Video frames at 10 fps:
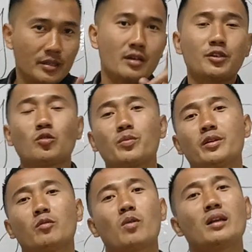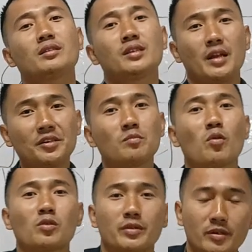there should be one selection
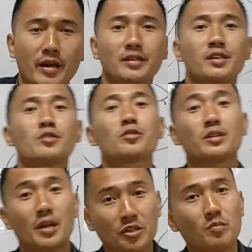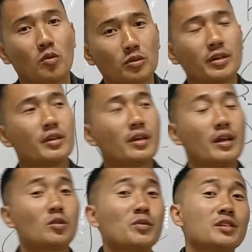board, right? Senior selection board.
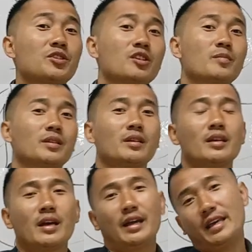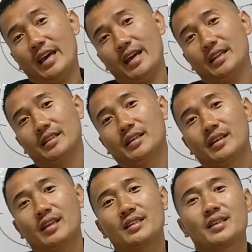And who is the chairman? Again,
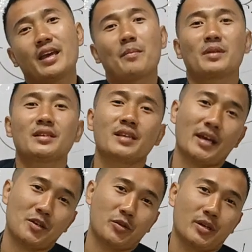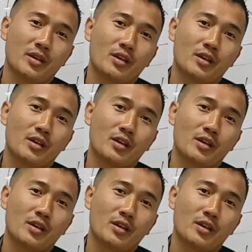it's the cabinet secretary.